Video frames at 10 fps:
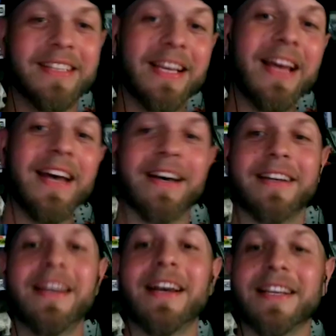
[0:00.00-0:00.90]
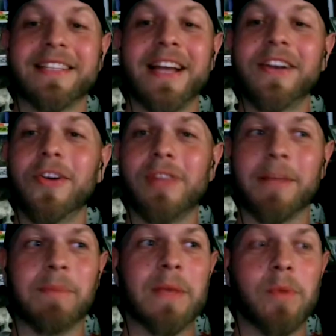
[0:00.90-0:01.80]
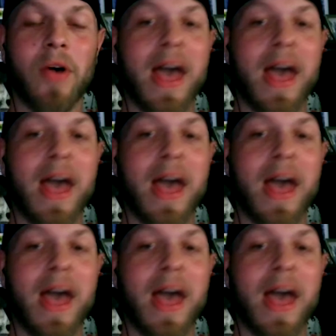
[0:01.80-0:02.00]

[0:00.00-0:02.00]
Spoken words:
yeah, because I know like people